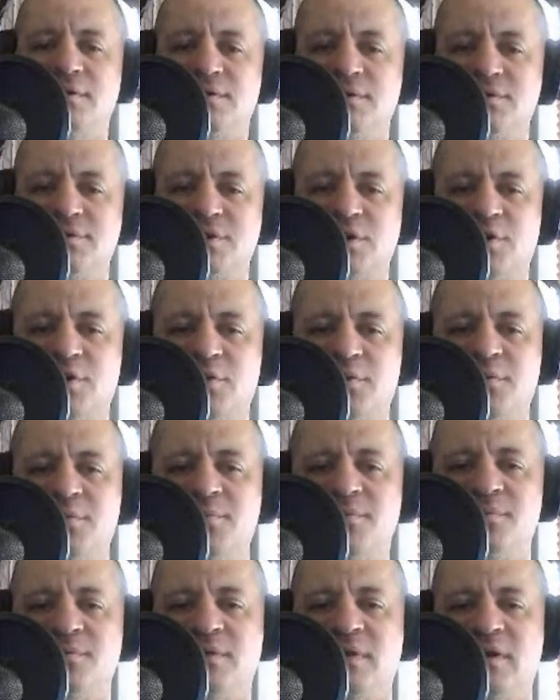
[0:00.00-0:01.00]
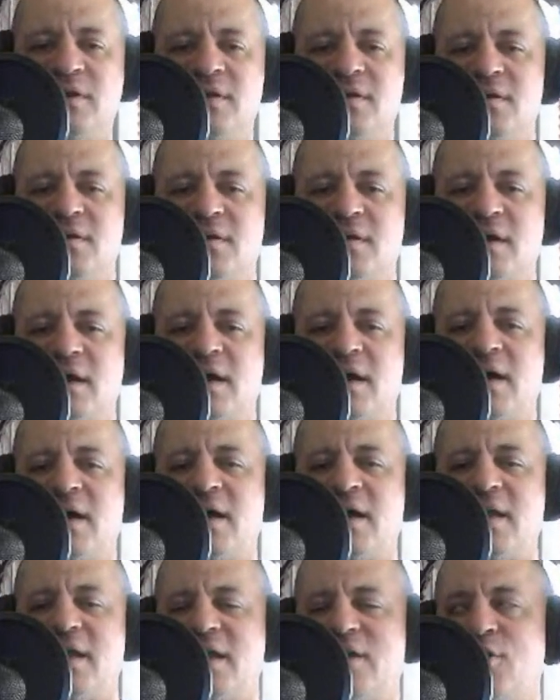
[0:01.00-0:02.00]
So,
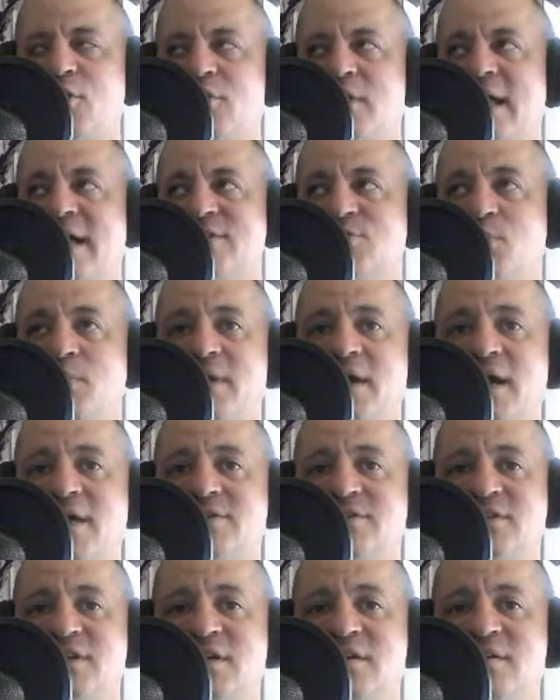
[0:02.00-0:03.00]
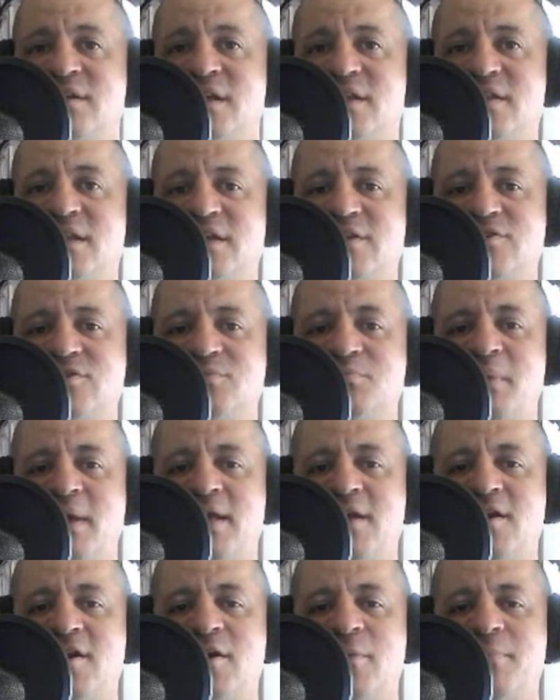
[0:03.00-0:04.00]
you know, last week I'd said that they just
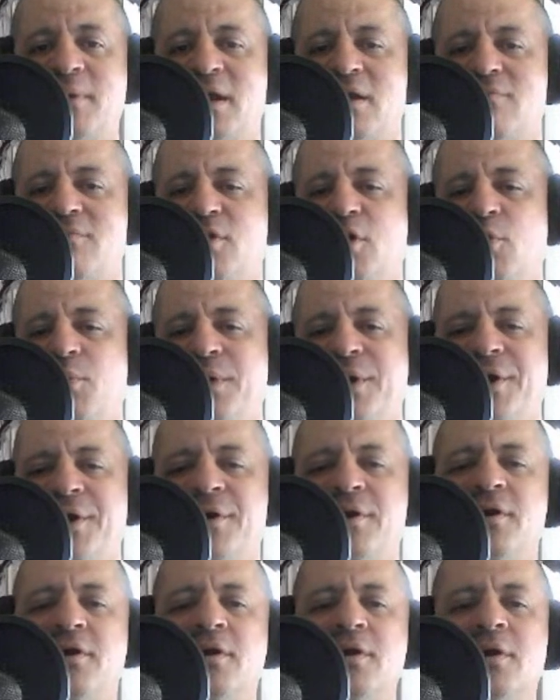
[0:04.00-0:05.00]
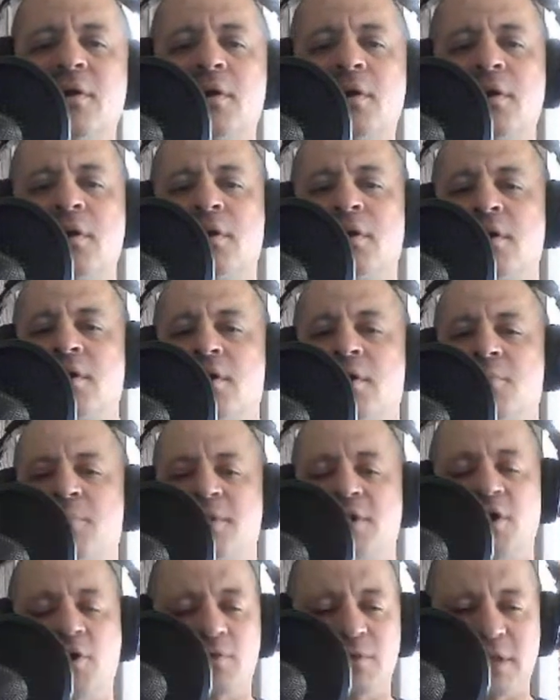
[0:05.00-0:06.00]
made it up out of nowhere.
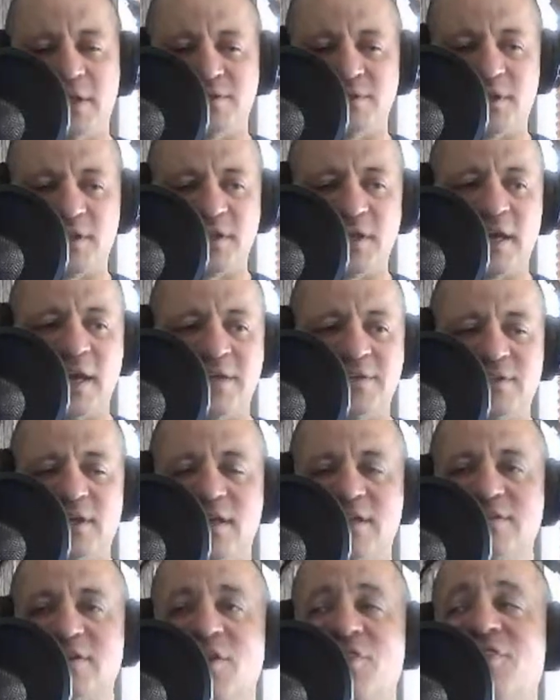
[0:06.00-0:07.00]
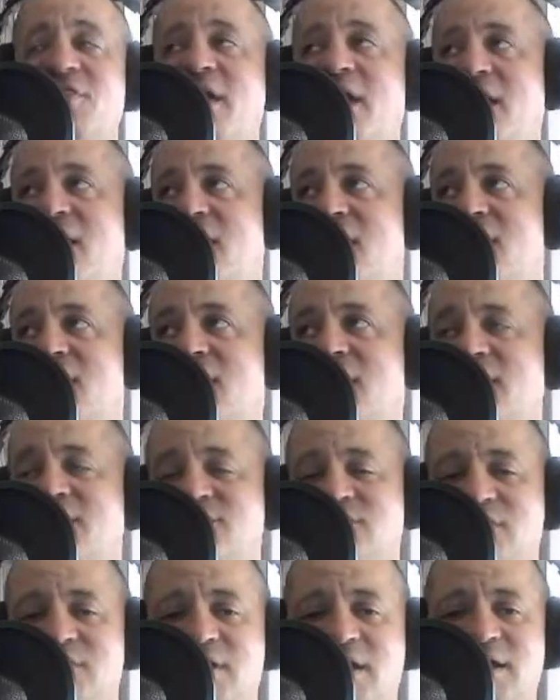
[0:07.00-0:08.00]
But no, that's not the case. That is a thing. That
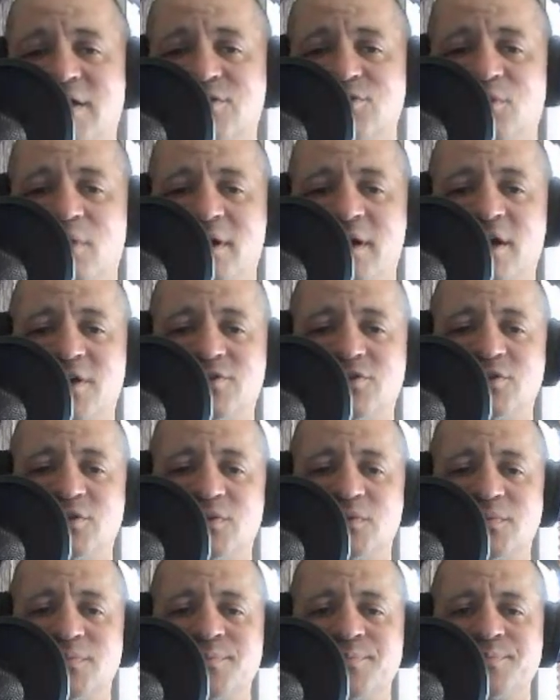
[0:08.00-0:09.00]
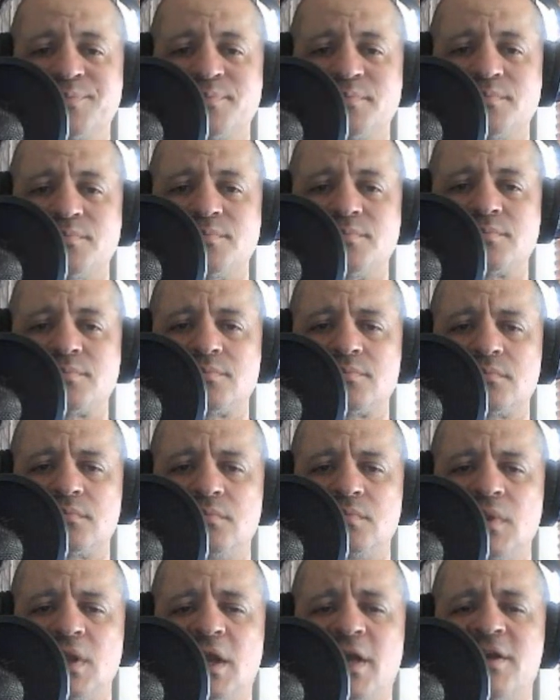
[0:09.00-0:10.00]
is a thing. So I got to
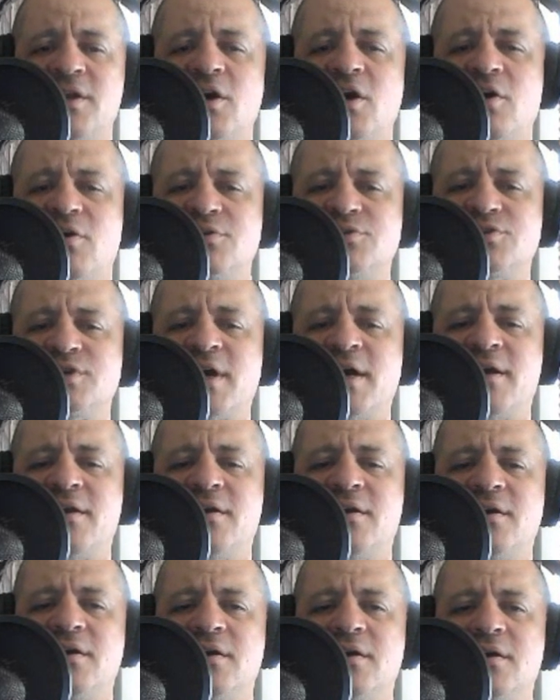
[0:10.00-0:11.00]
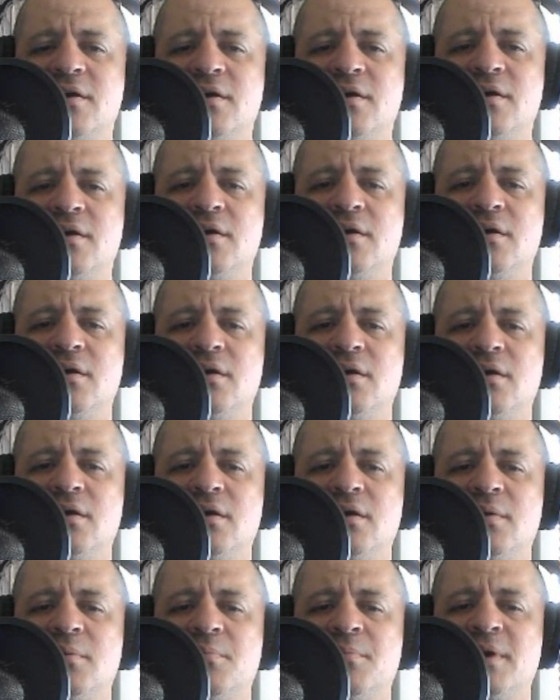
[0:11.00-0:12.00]
acknowledge that.
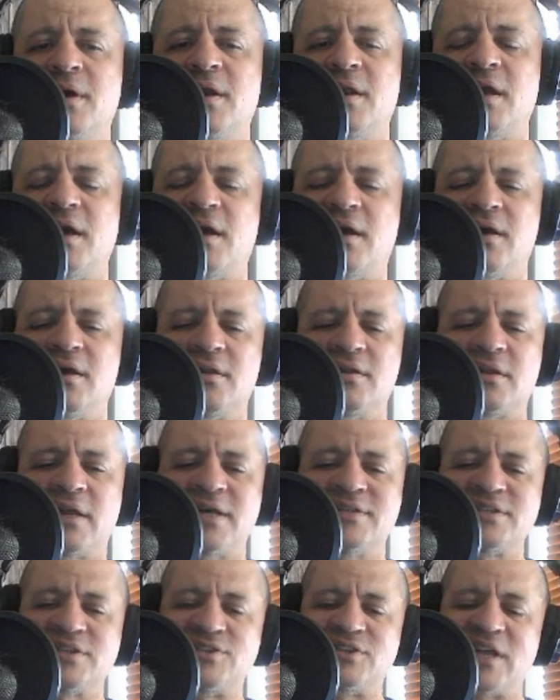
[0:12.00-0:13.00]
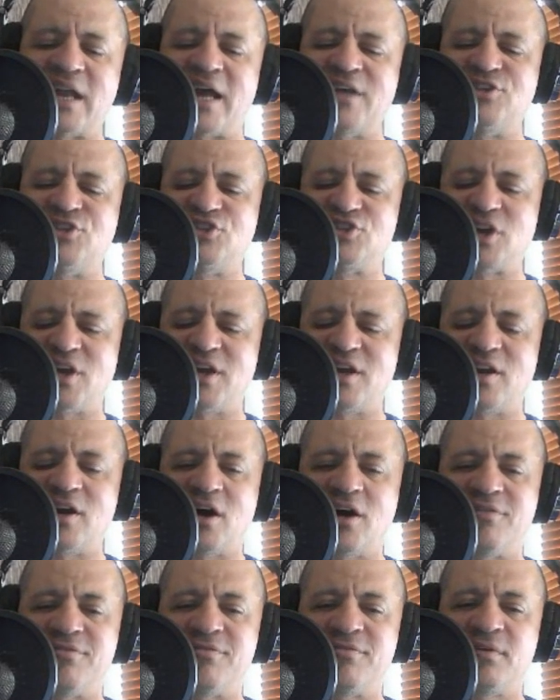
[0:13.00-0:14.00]
But as I said, I shut it
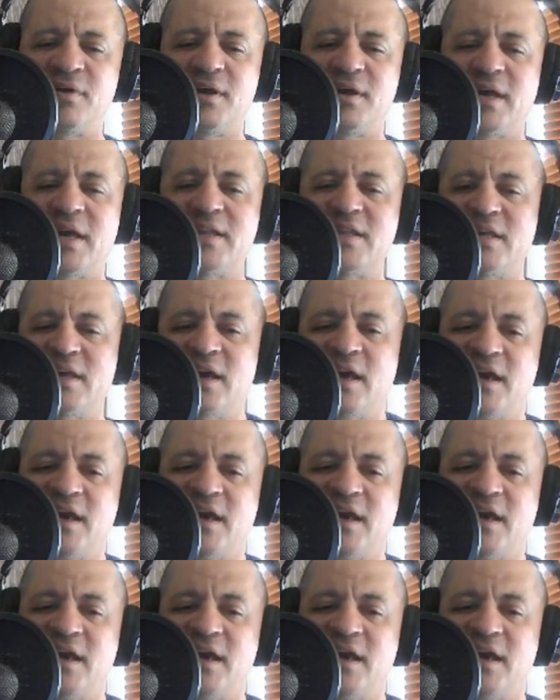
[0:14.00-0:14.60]
off at the